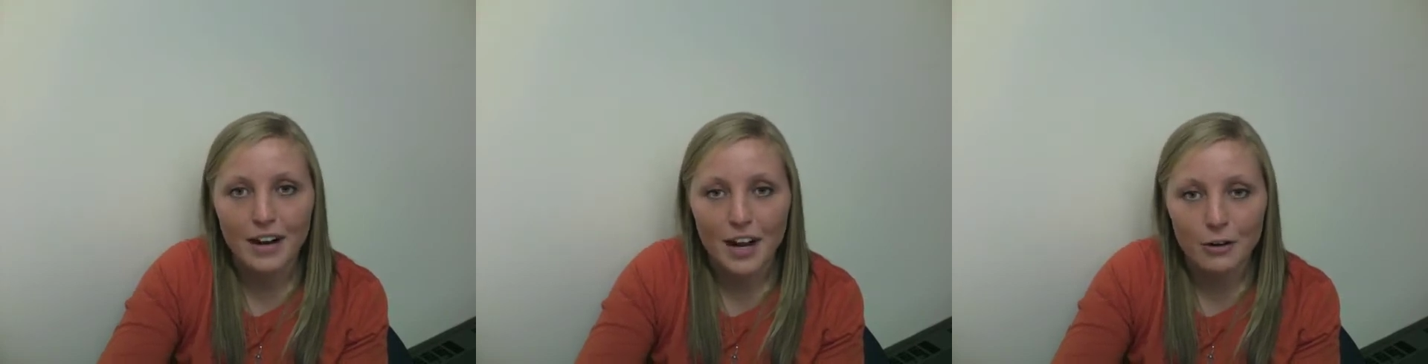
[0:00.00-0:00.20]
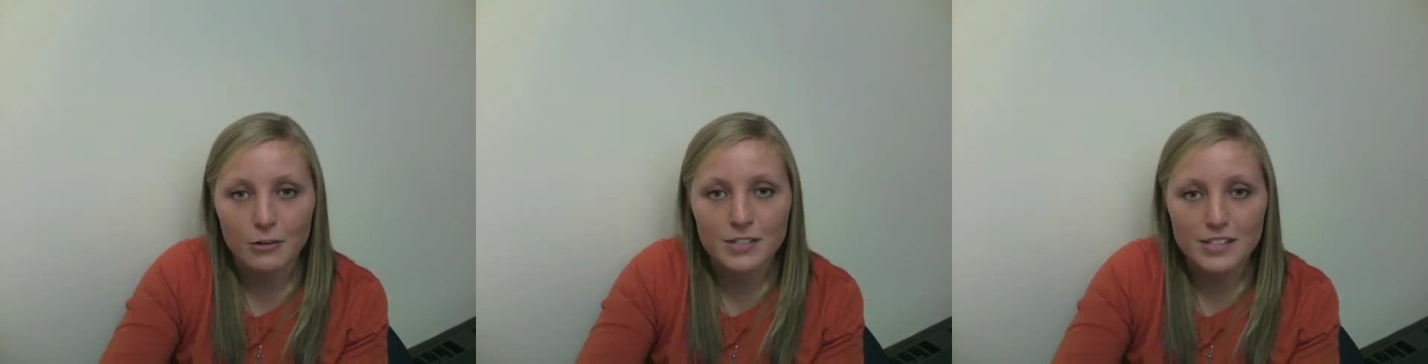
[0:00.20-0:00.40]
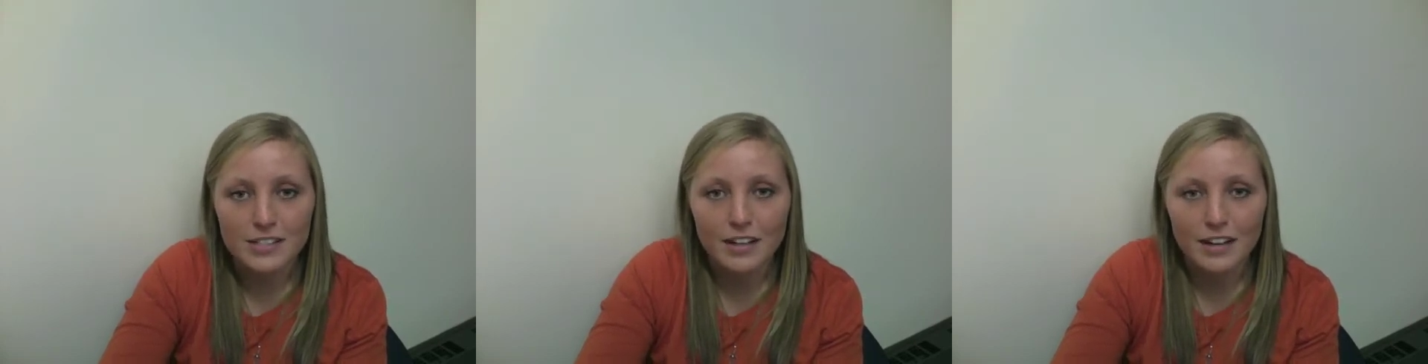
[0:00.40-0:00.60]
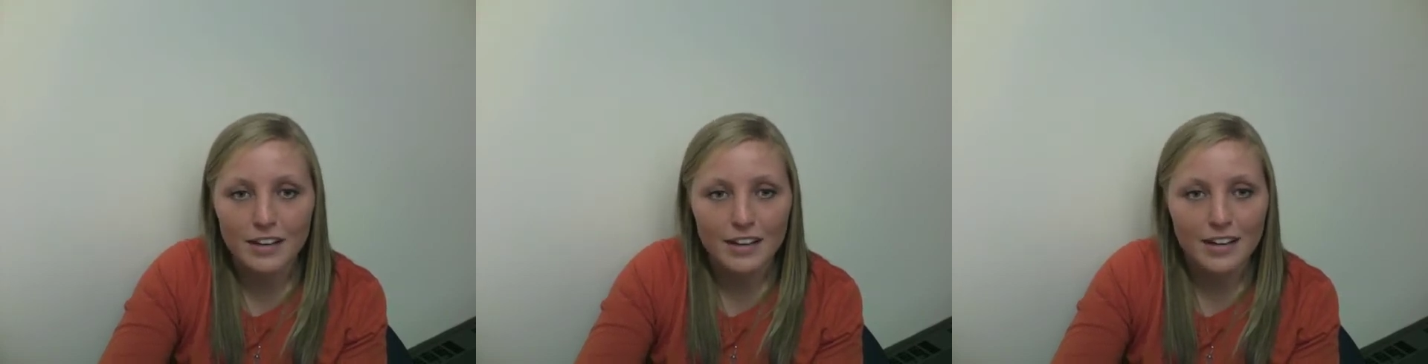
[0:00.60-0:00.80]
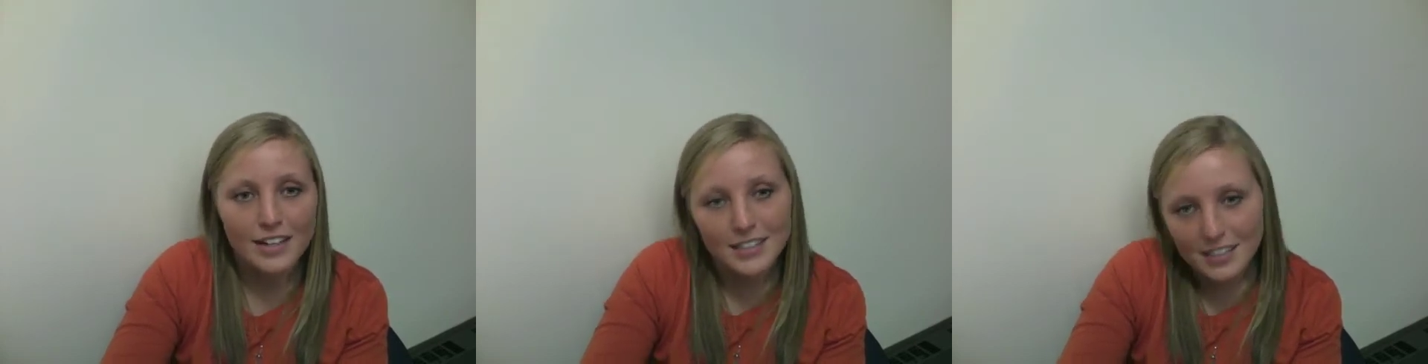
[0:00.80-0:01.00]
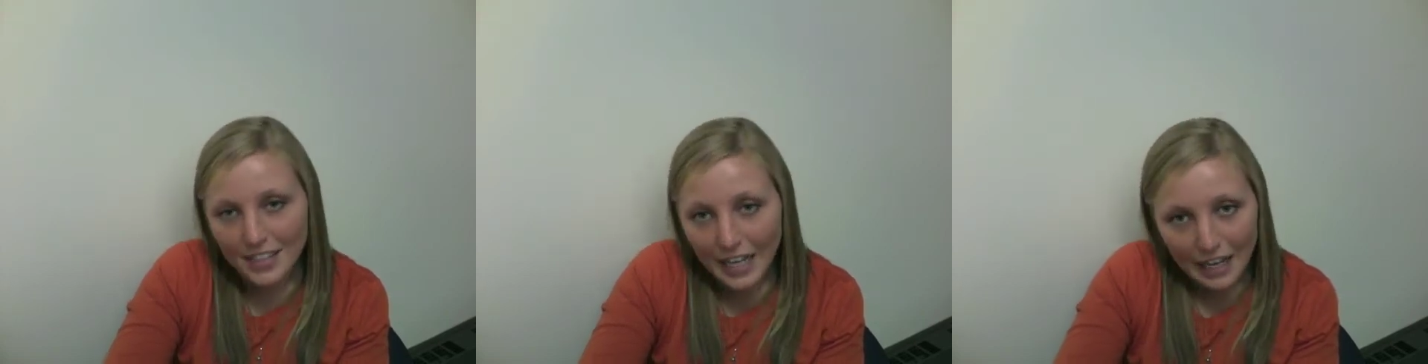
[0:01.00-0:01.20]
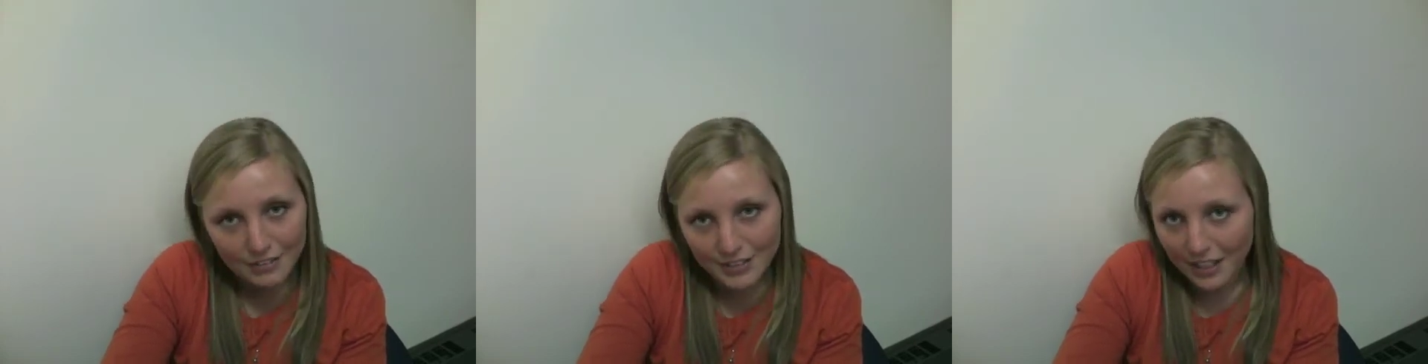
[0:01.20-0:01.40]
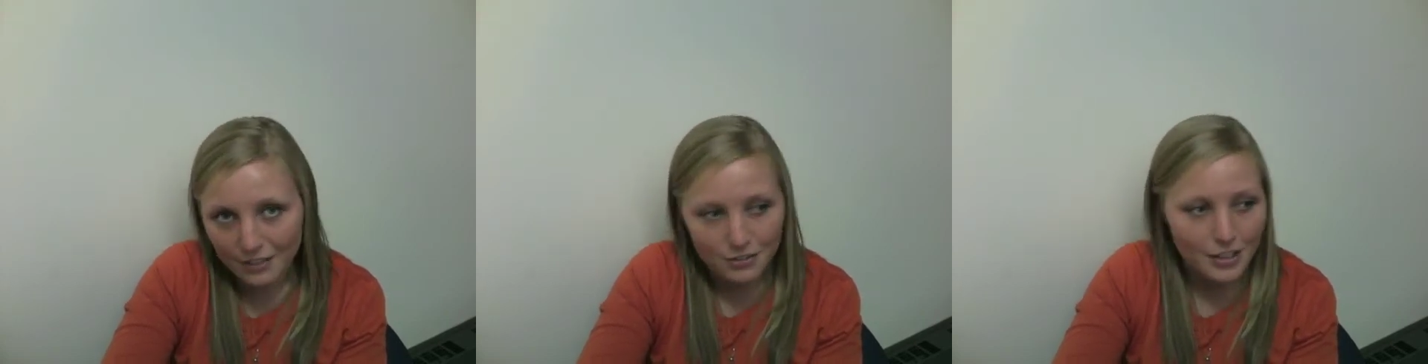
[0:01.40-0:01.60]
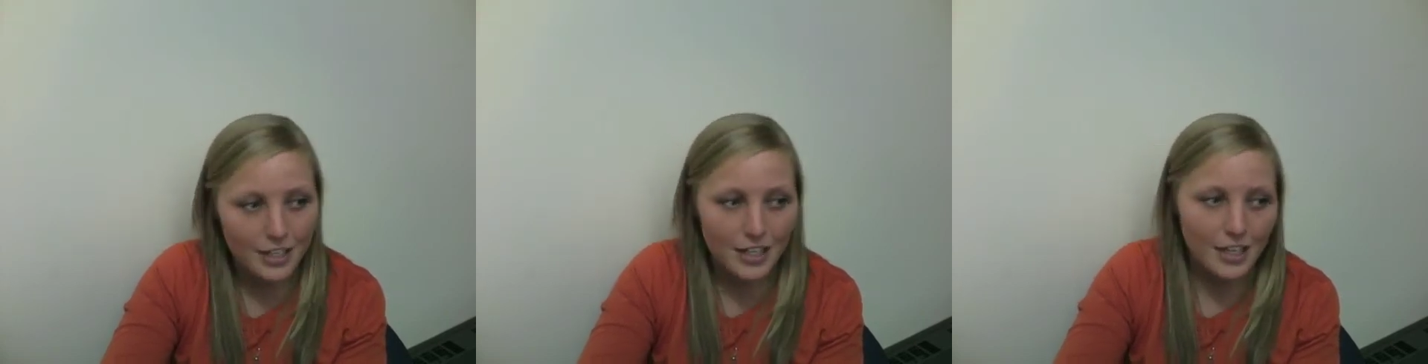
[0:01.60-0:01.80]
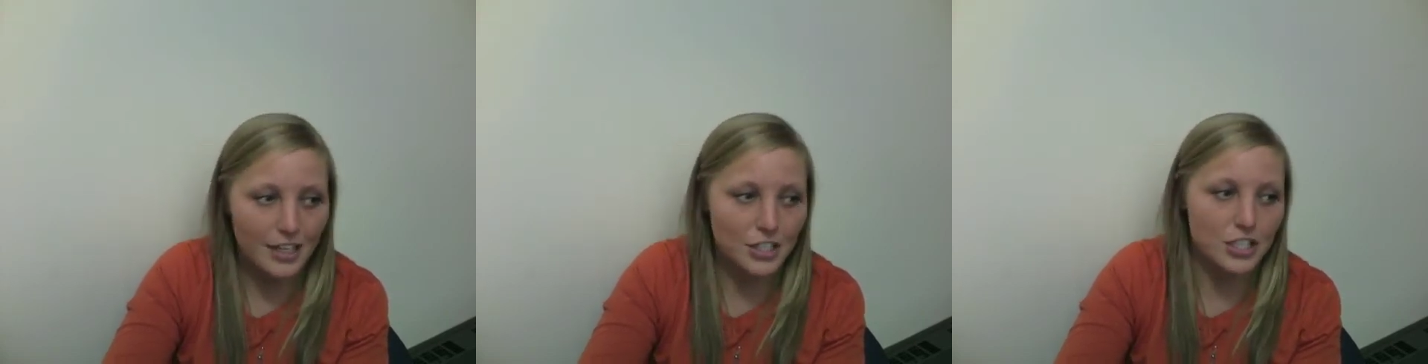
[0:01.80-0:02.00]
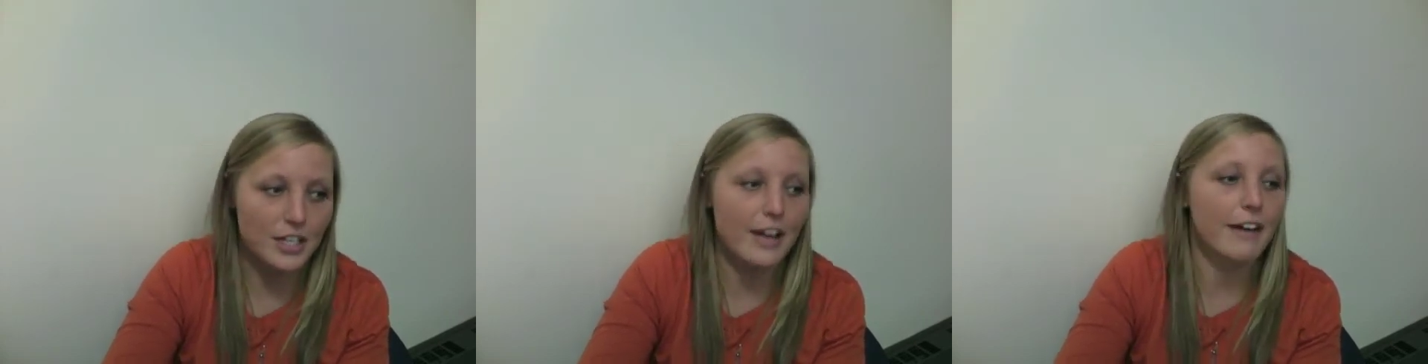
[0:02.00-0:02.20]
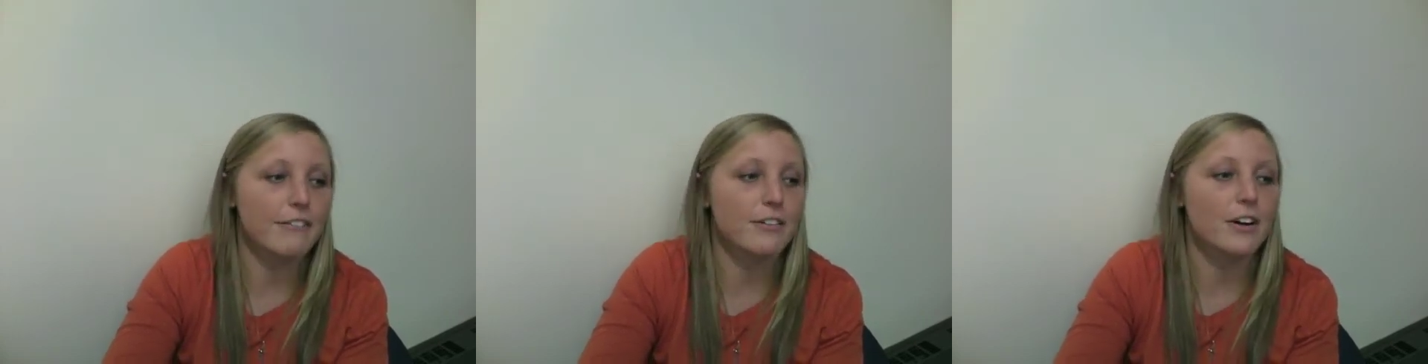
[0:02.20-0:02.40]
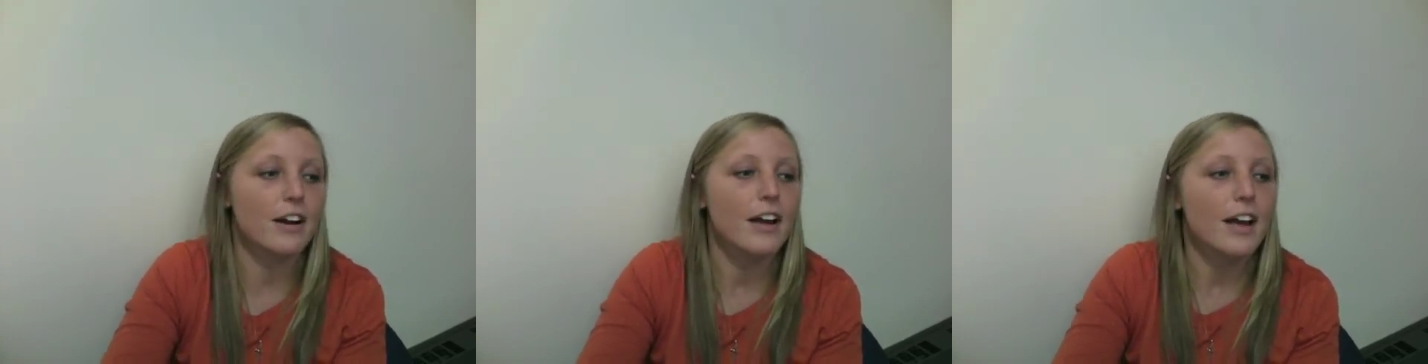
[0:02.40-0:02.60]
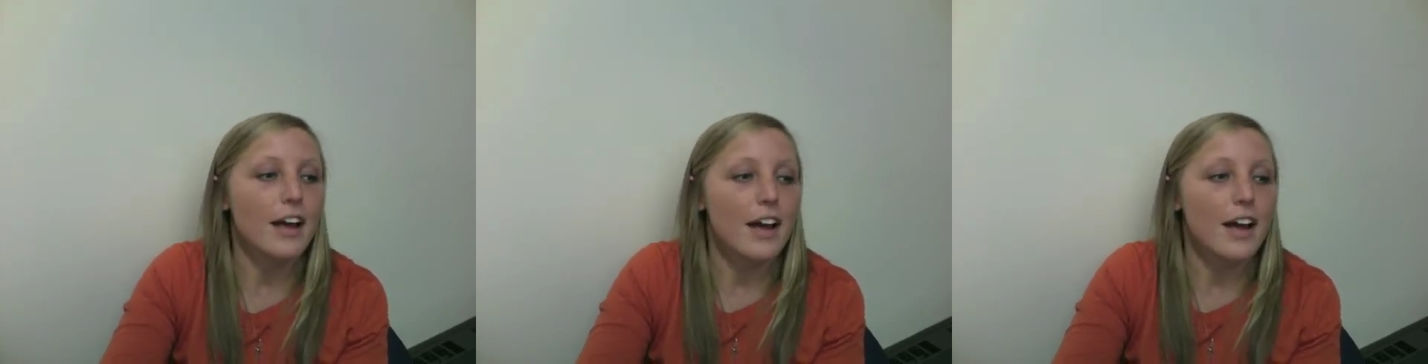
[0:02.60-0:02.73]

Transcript: I was done, and I didn't have to have radiation ever.